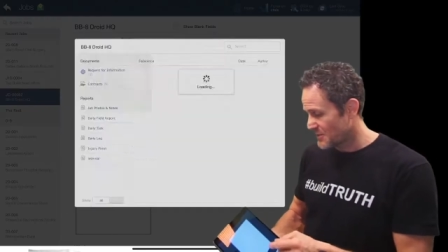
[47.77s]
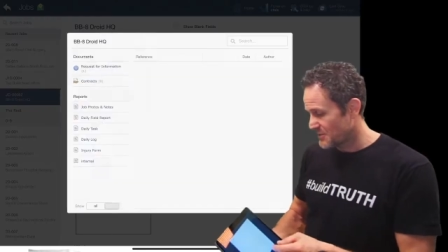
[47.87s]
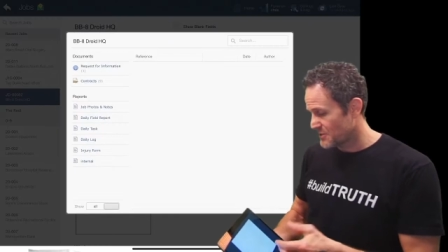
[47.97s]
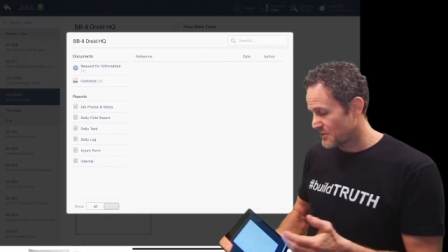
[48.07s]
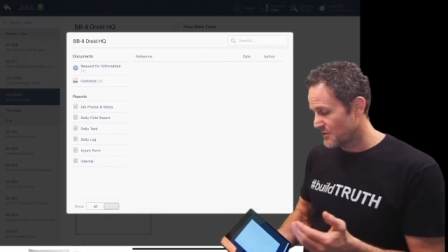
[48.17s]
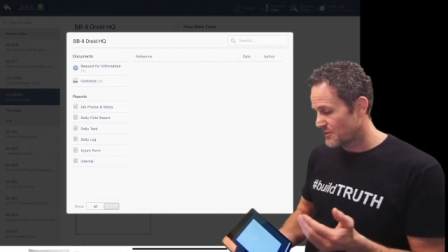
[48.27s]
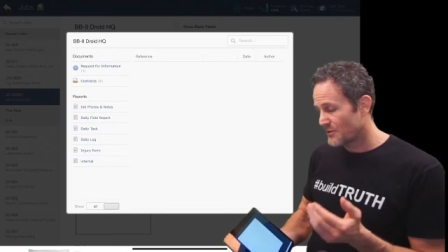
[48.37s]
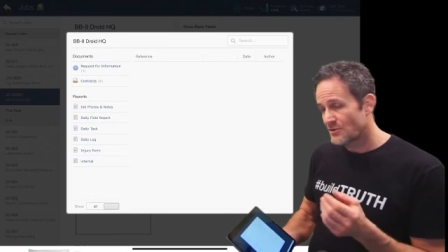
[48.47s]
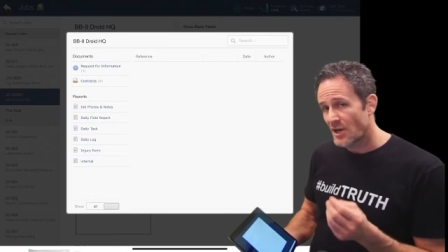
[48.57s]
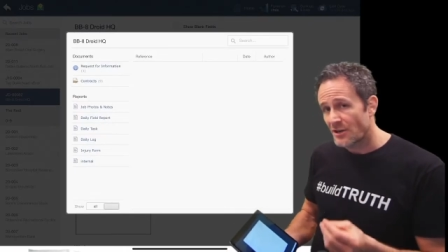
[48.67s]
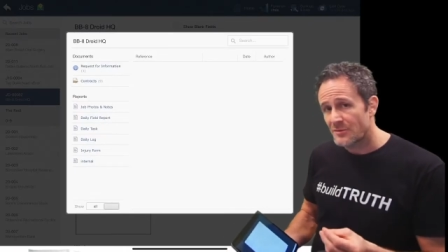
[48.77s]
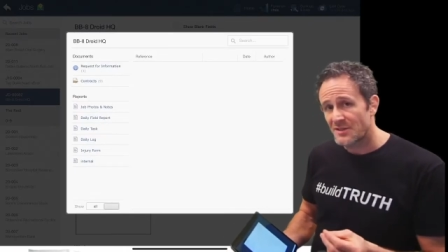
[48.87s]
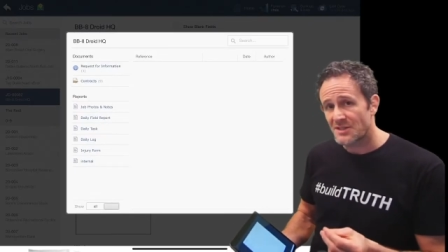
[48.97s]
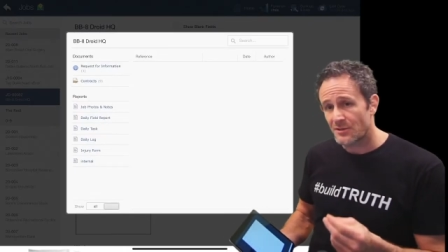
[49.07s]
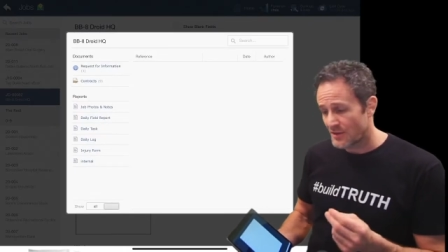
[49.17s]
into the documents
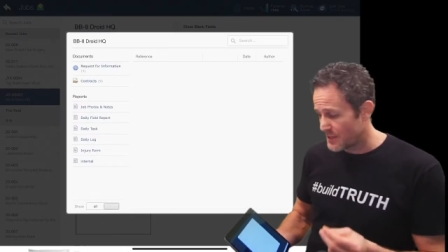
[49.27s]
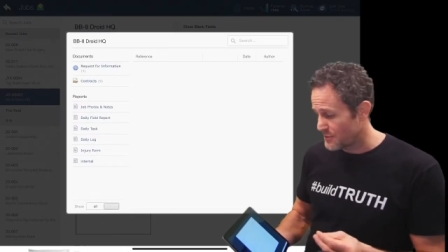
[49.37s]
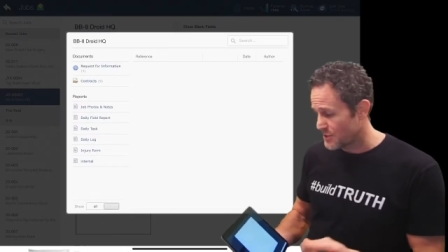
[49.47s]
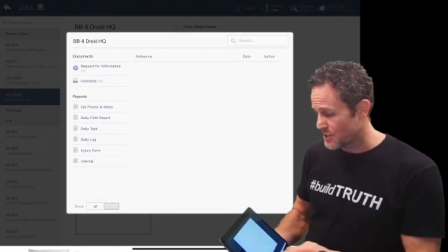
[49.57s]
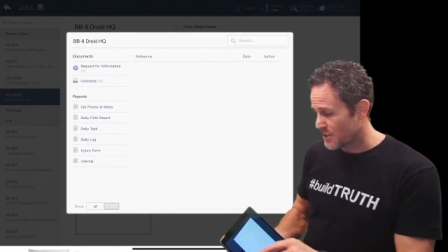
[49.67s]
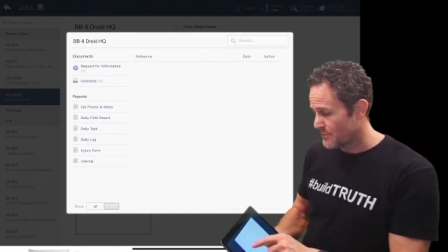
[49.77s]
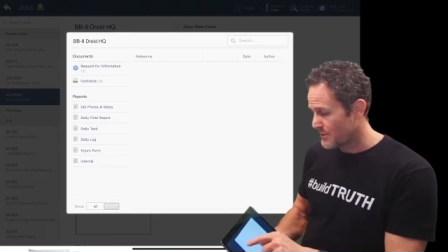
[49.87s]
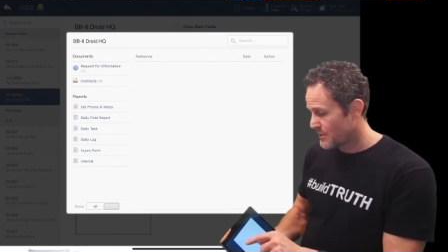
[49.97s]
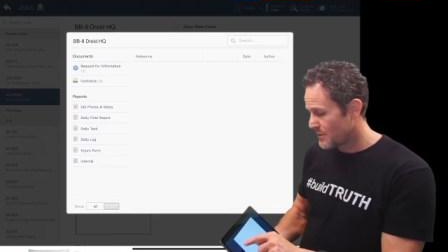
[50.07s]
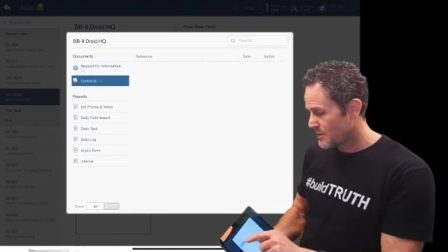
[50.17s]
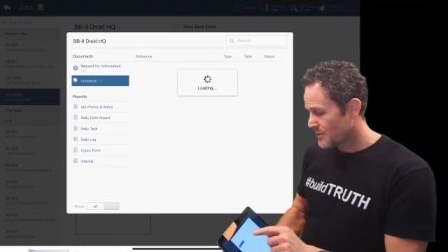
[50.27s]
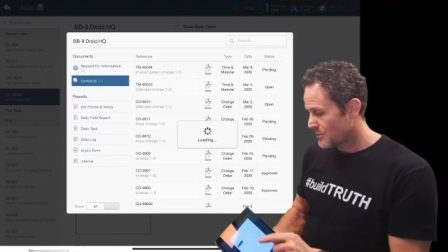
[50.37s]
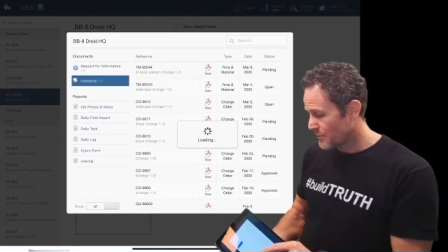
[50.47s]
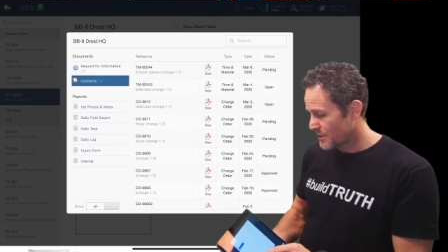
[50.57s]
that are hitting the job, go into